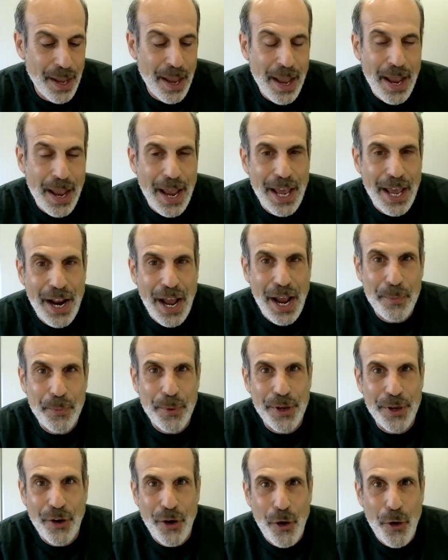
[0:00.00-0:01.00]
And I
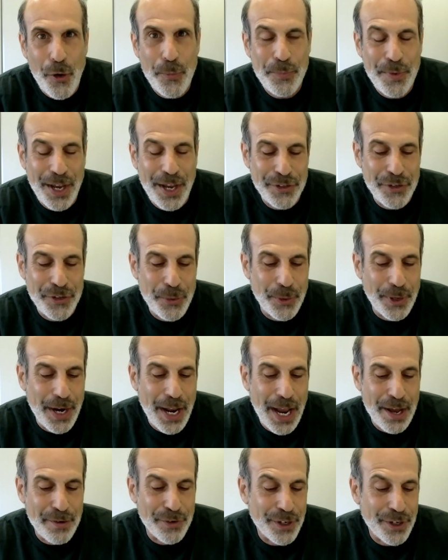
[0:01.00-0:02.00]
would hope that you would
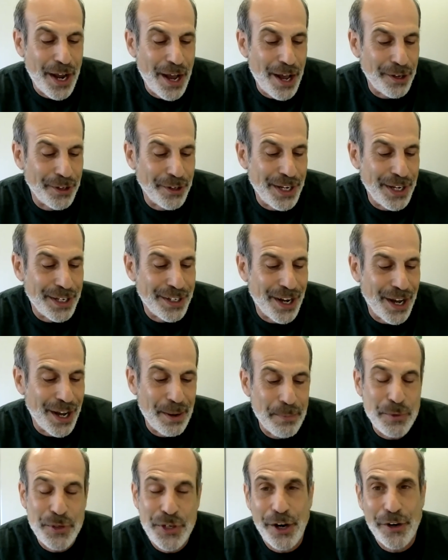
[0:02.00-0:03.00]
have a colleague
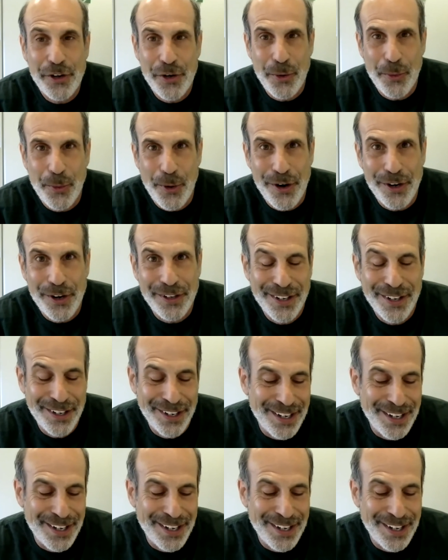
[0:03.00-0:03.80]
check your work,